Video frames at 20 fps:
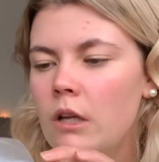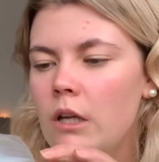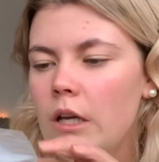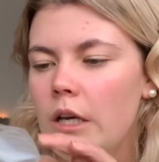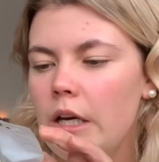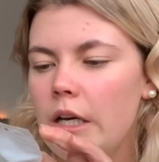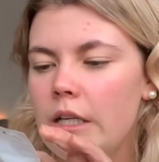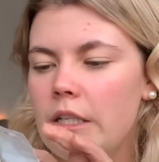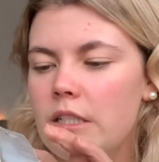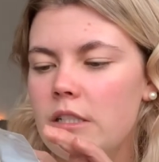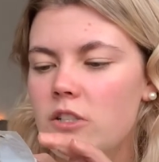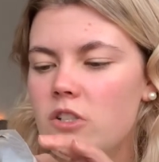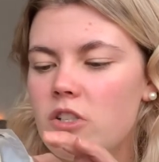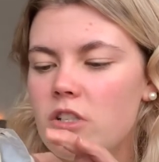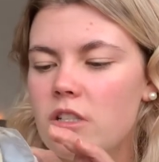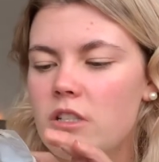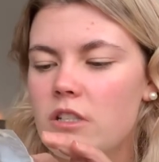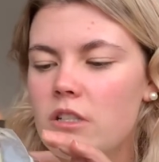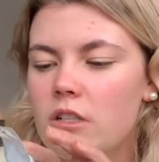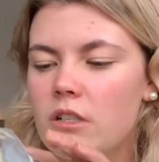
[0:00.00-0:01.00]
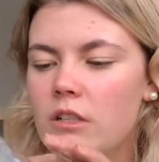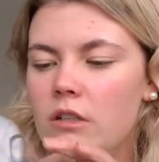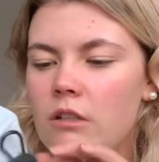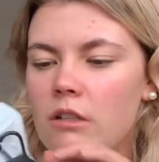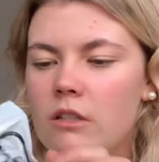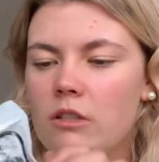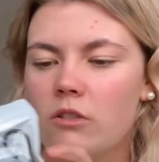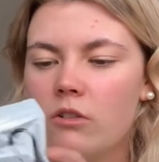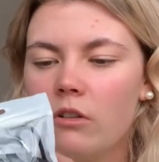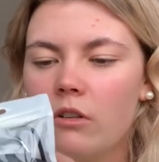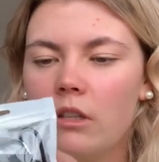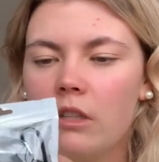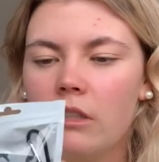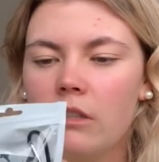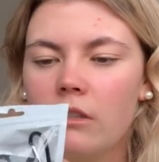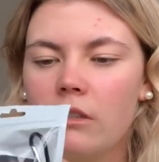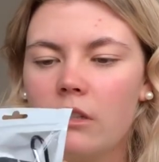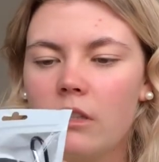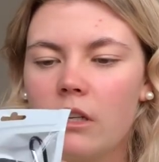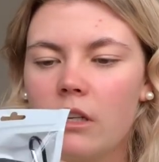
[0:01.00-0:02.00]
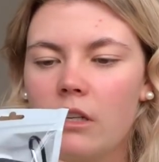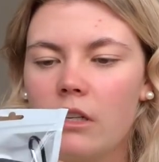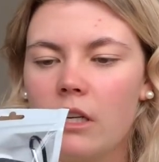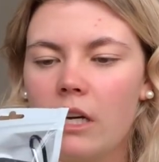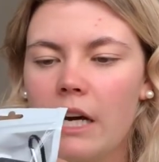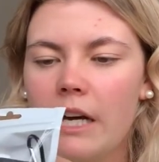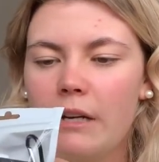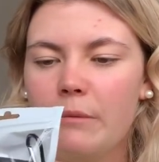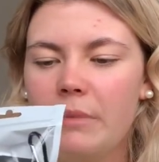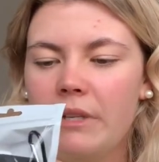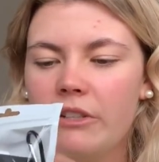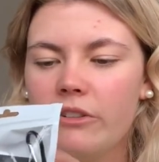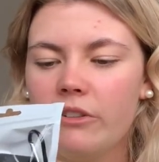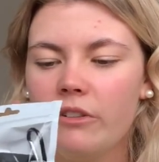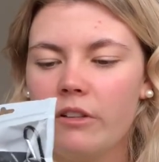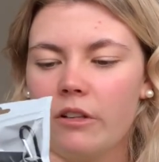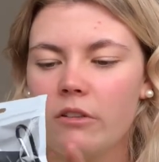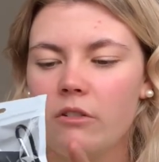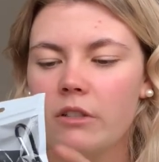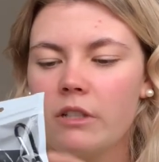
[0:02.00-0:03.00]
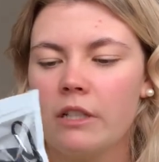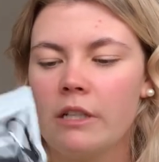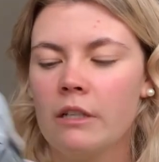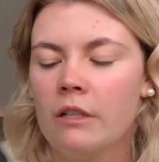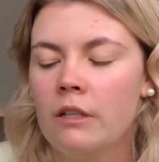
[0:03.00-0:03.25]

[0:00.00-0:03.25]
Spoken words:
and it's just, it's got a little carabiner thing on it.